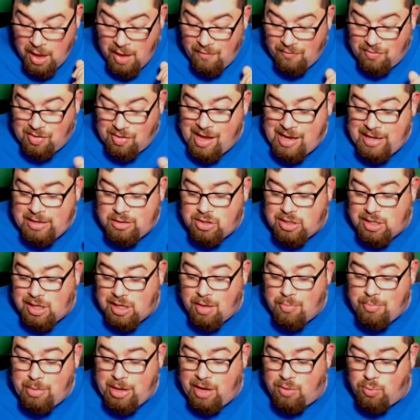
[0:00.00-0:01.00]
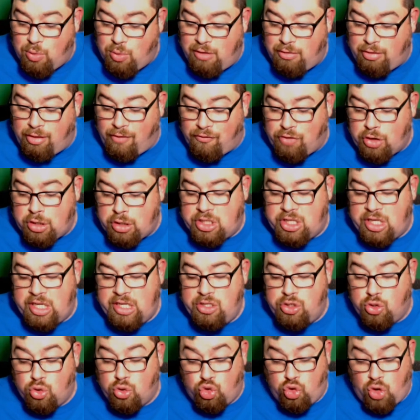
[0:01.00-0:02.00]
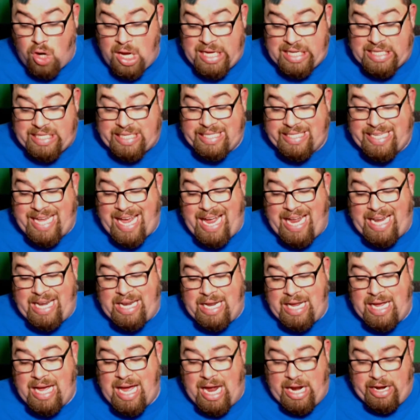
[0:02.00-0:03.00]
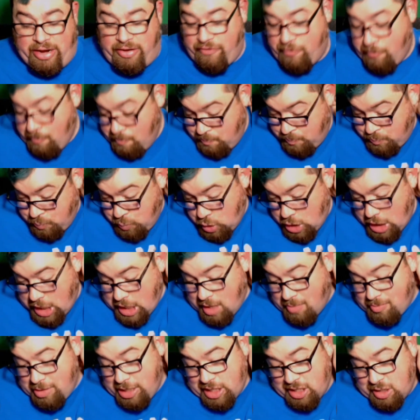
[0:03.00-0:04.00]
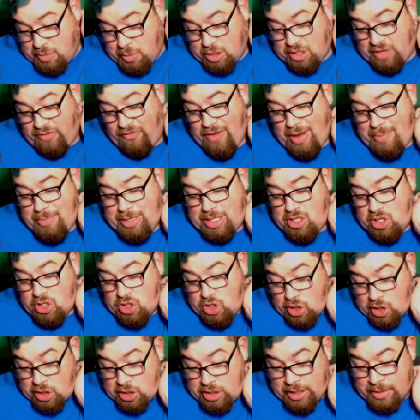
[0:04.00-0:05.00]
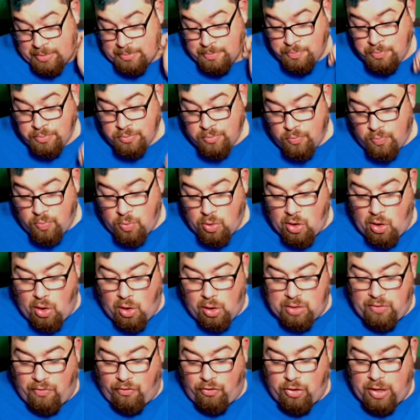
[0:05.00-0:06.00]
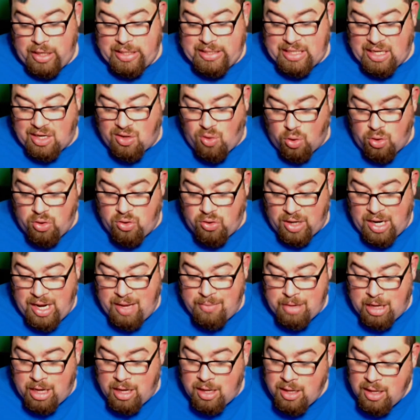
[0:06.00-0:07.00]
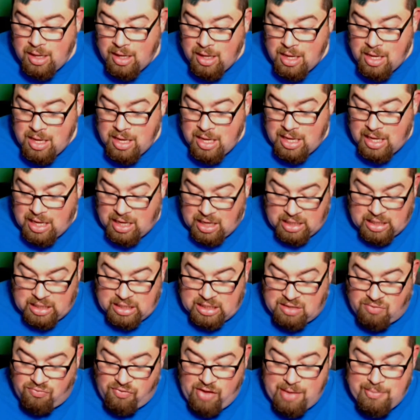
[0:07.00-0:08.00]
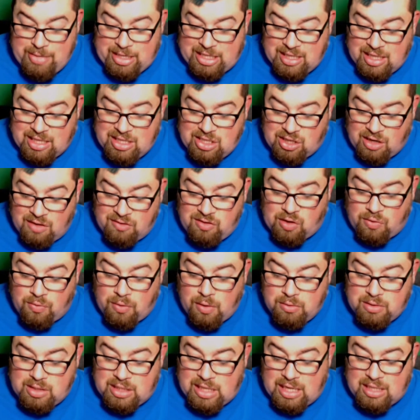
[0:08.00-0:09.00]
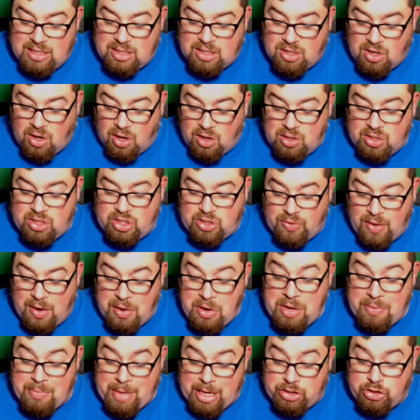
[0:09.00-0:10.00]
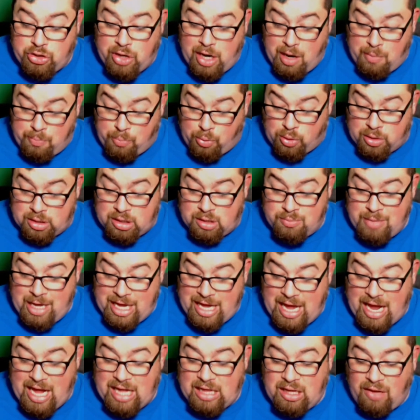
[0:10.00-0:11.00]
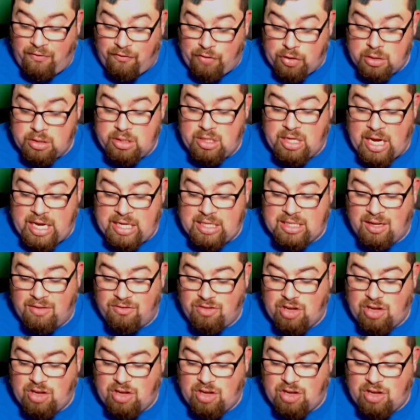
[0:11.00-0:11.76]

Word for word: Flying to Colombia, and one of the first things you'll try is this candy, kind of. Colombia's most famous dessert, called fresa con crema, is famously served at roadside stalls surrounding major airports, making it the first taste of